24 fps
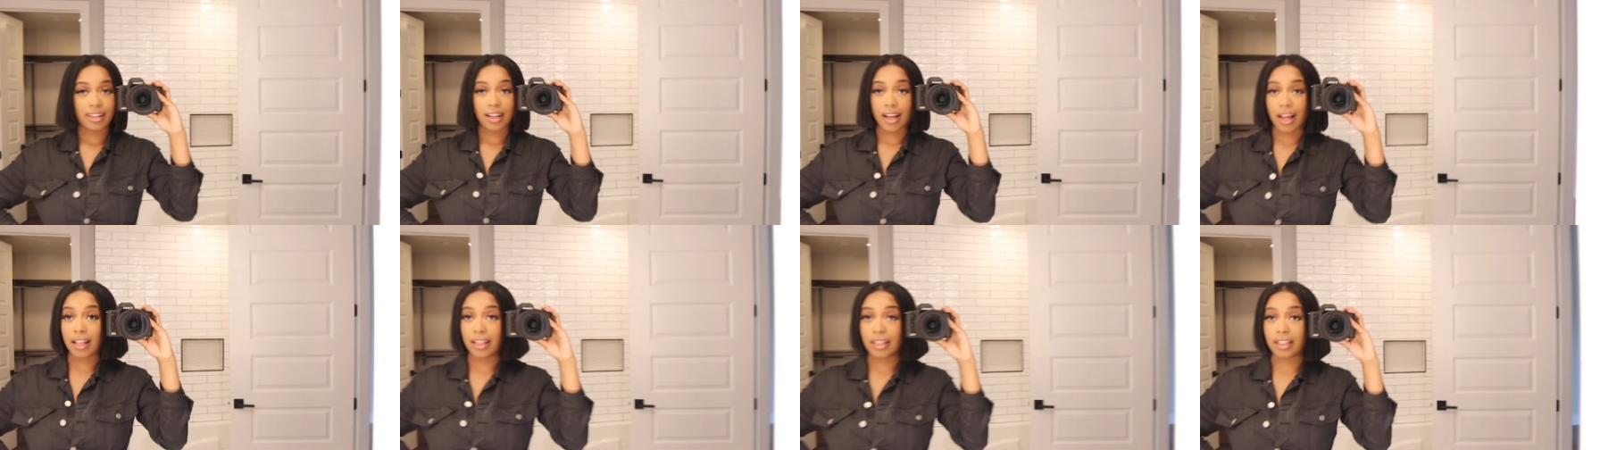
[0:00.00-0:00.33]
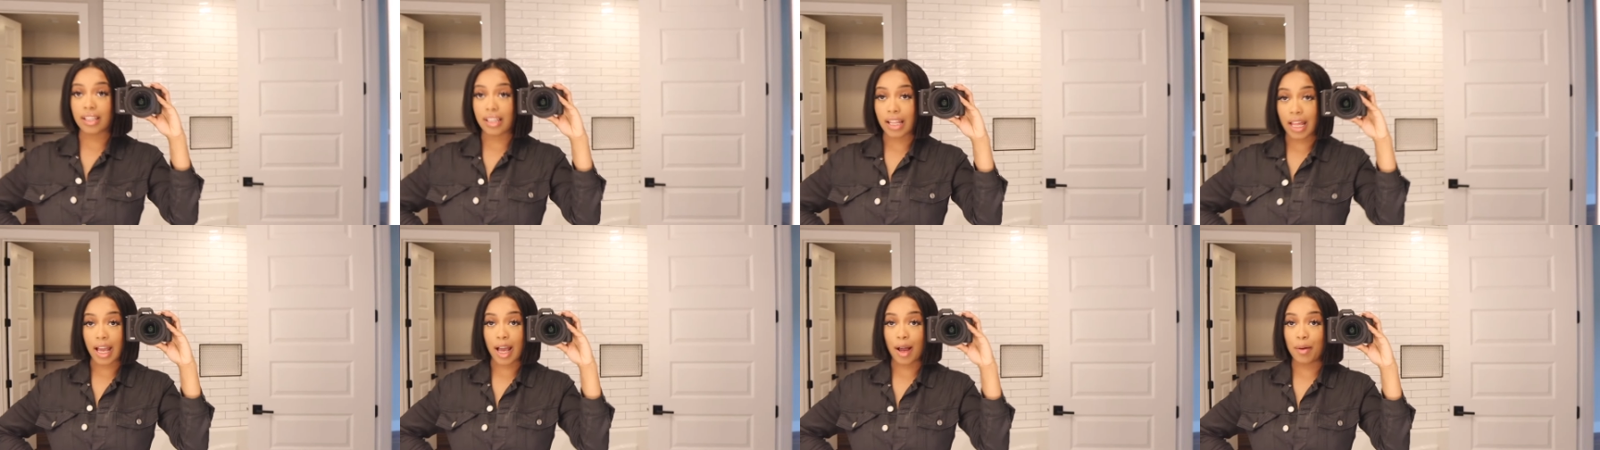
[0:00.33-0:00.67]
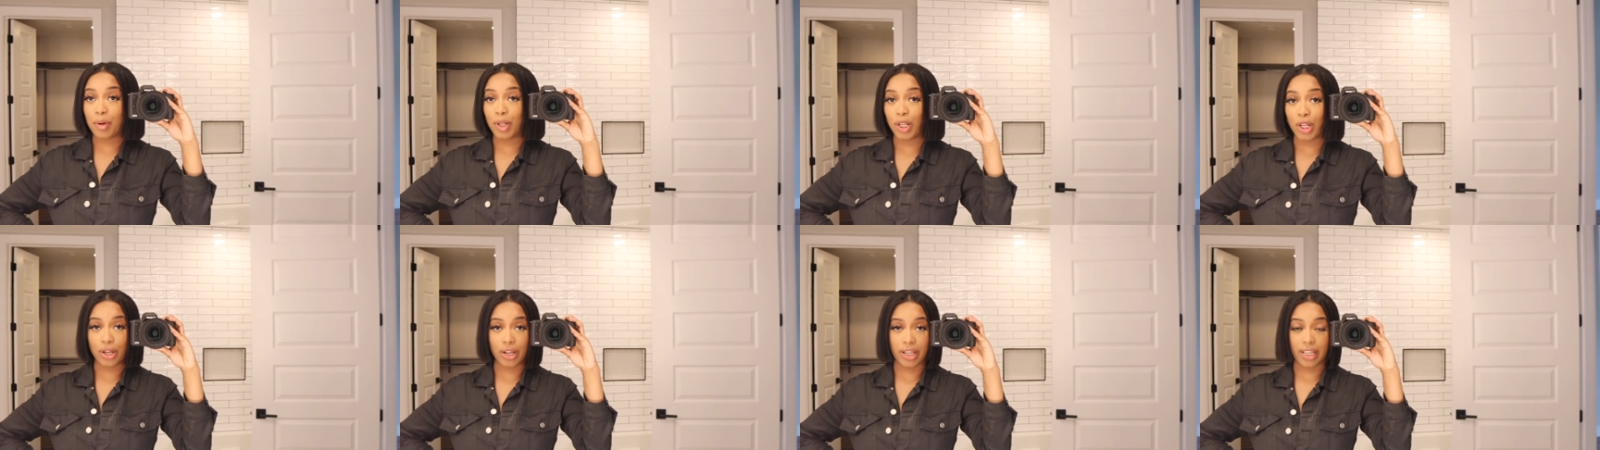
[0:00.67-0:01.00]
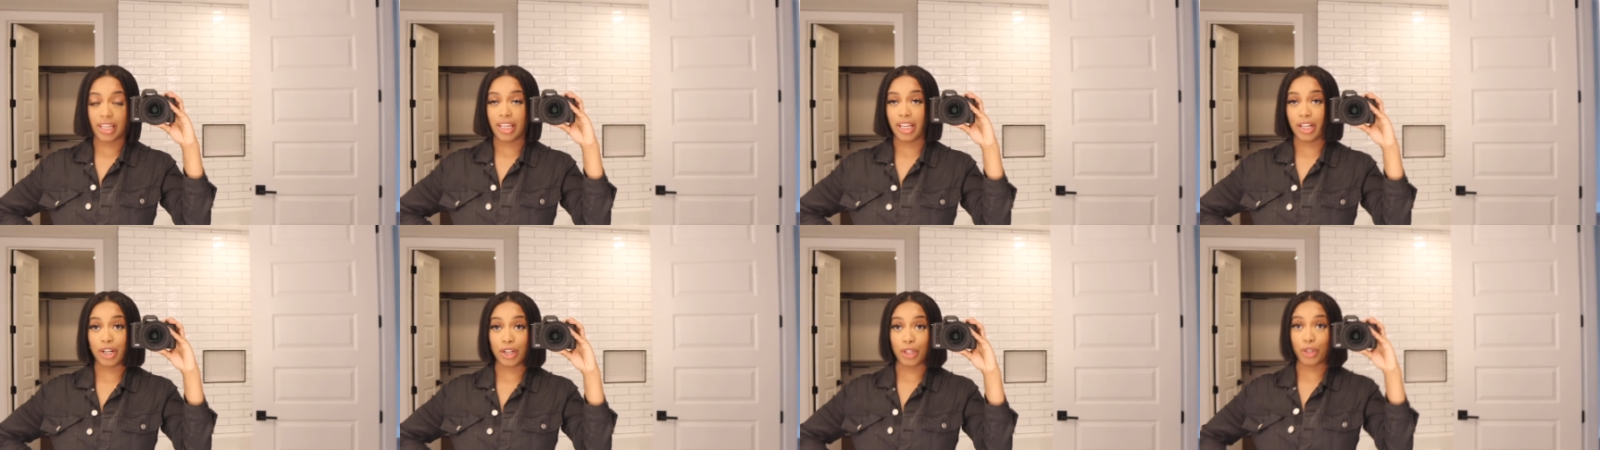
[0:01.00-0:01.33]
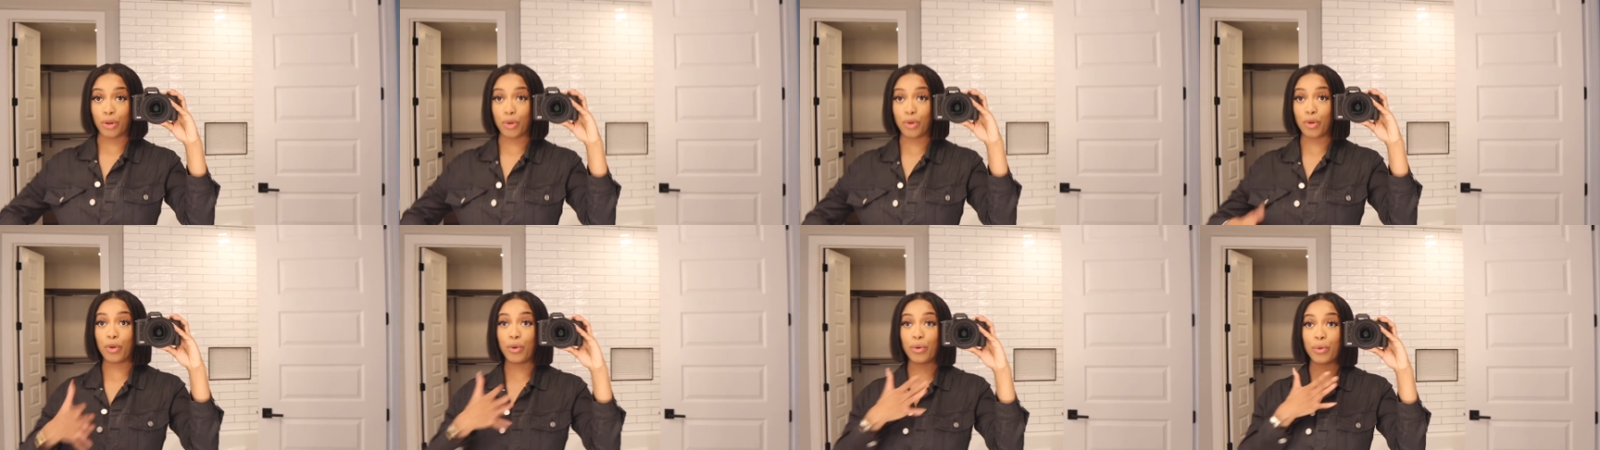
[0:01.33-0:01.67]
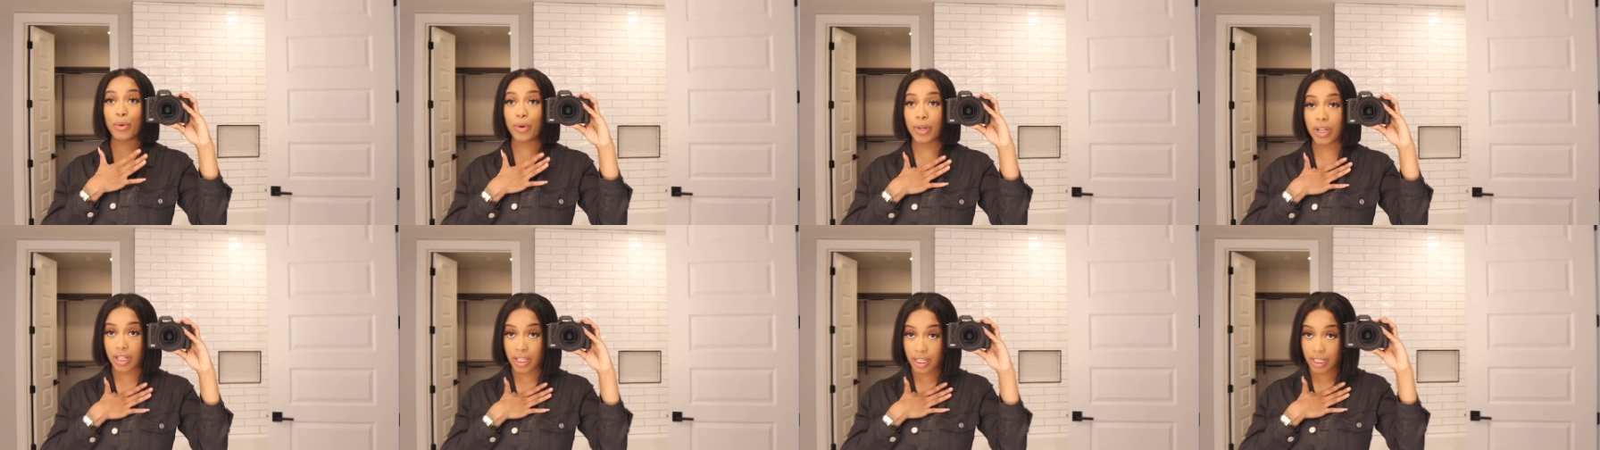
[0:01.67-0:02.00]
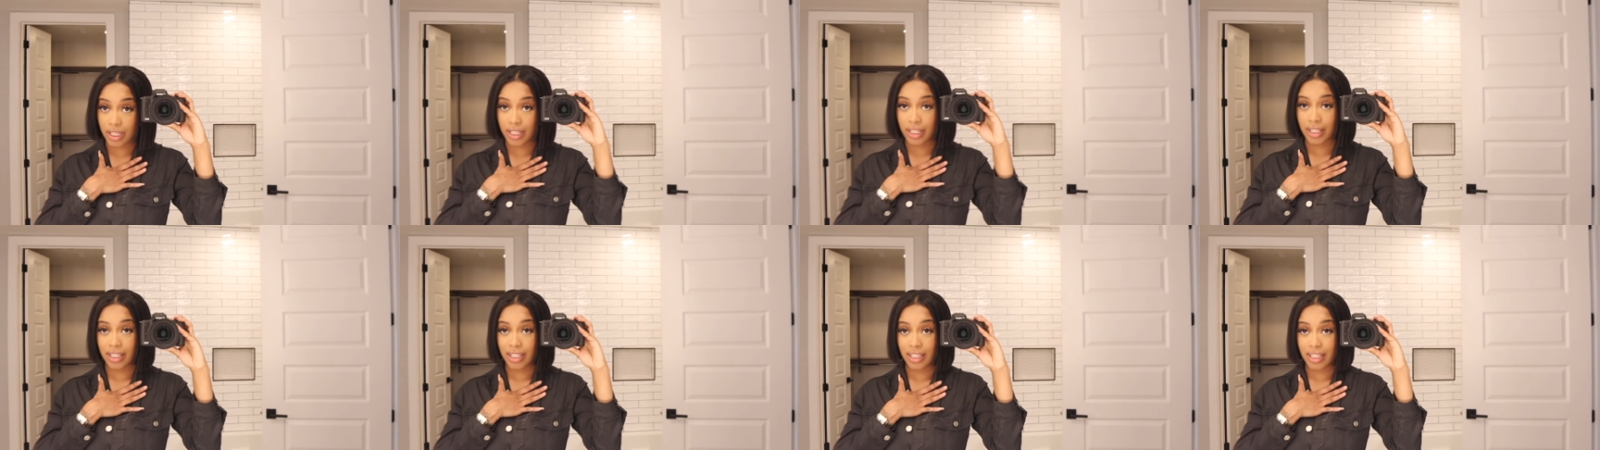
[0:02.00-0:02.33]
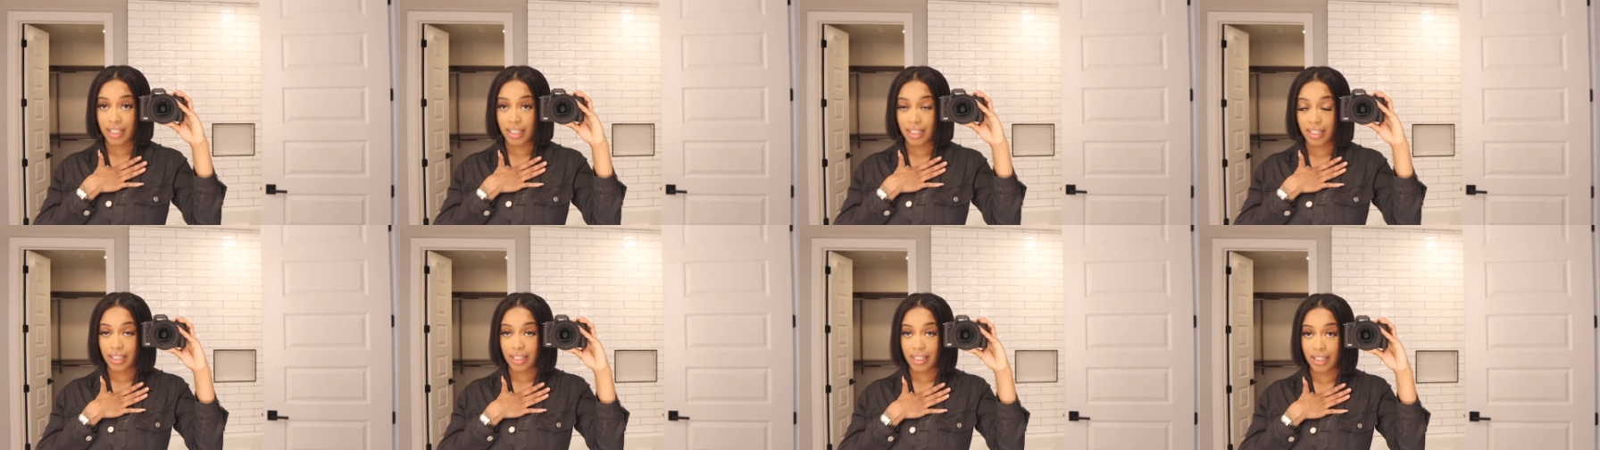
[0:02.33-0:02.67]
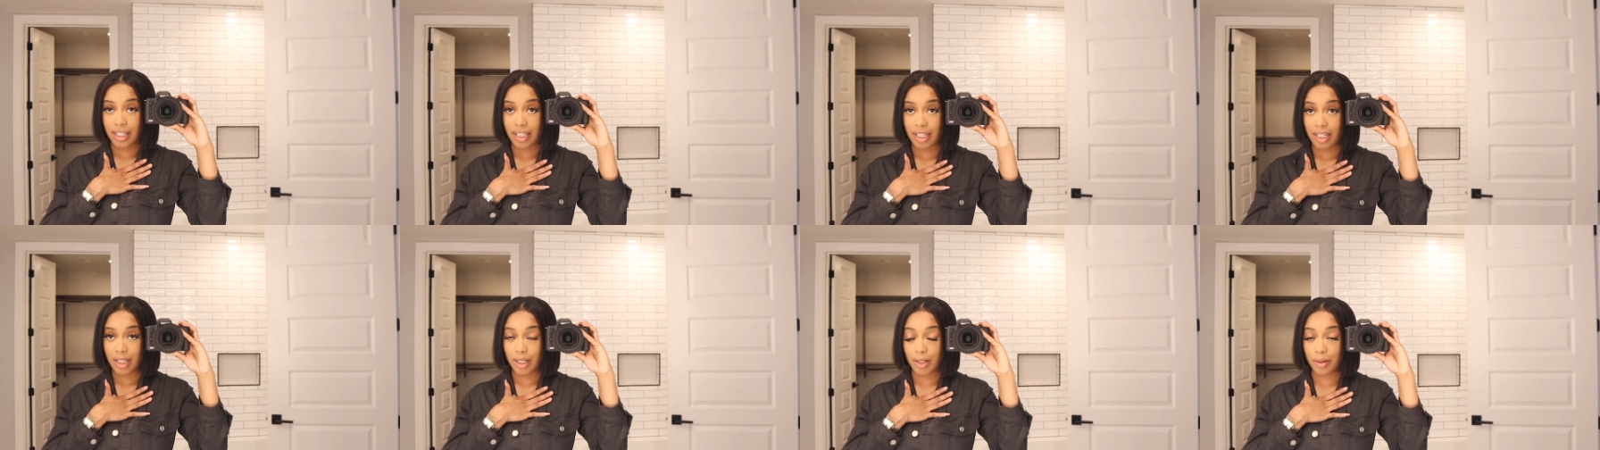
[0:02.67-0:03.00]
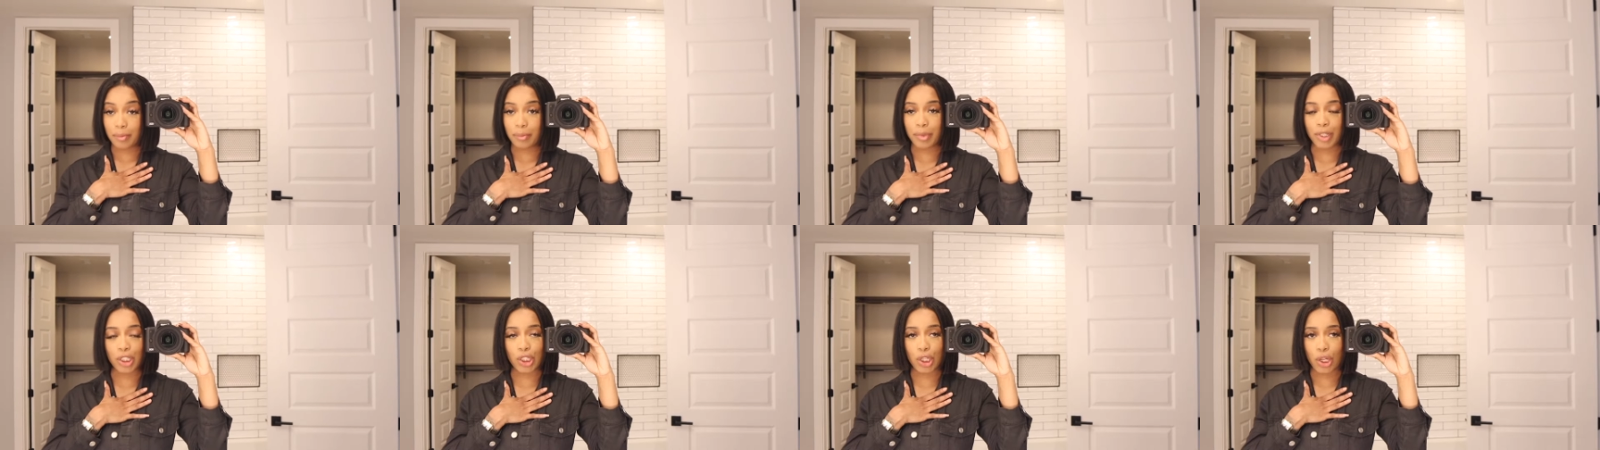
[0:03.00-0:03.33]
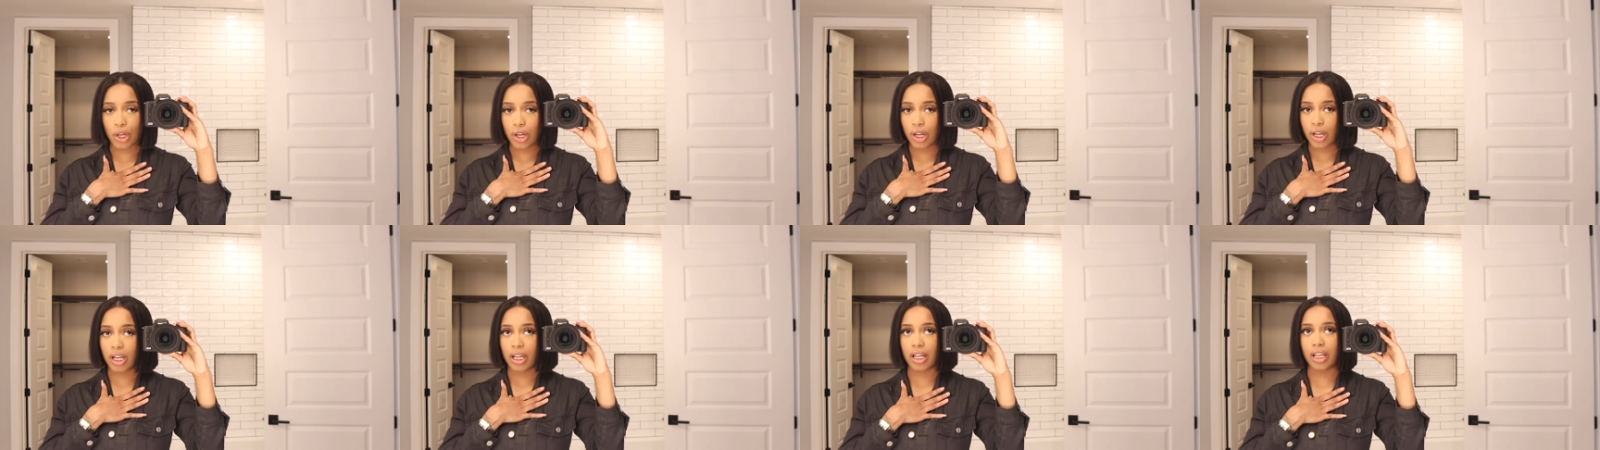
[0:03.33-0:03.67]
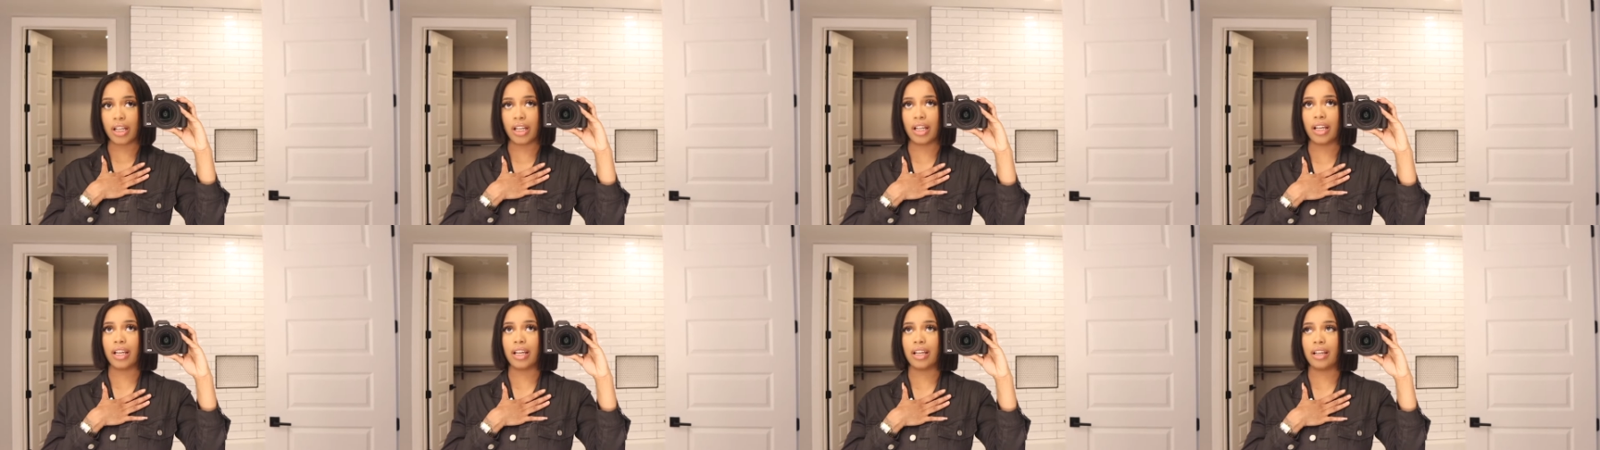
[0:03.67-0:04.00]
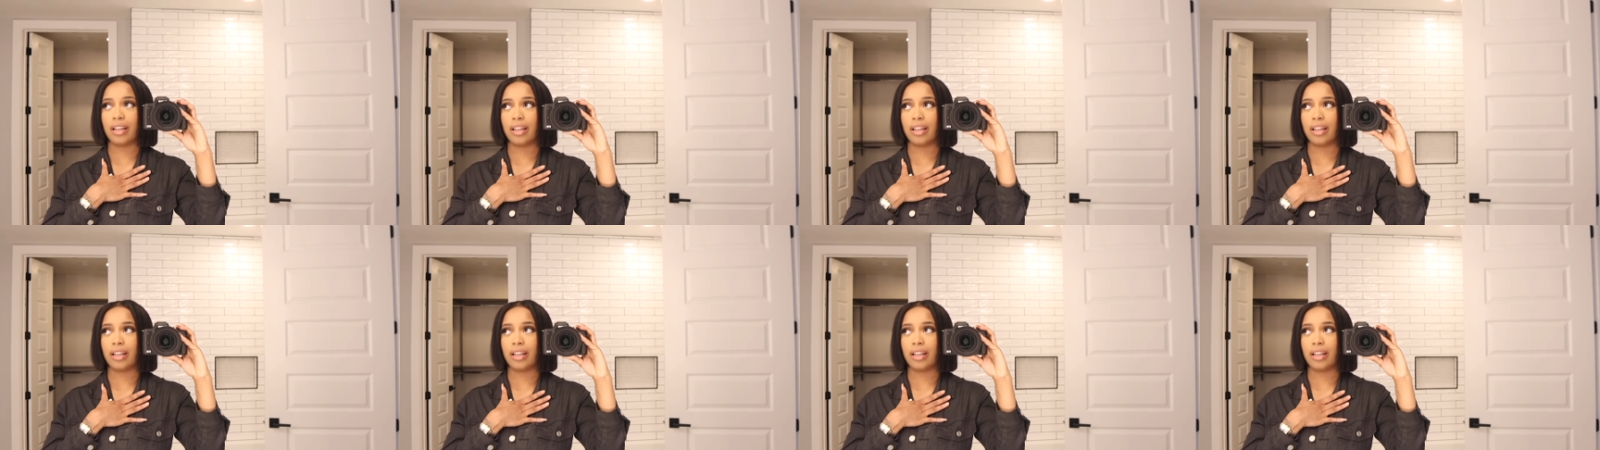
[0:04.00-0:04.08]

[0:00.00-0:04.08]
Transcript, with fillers: I look like I belong here. You belong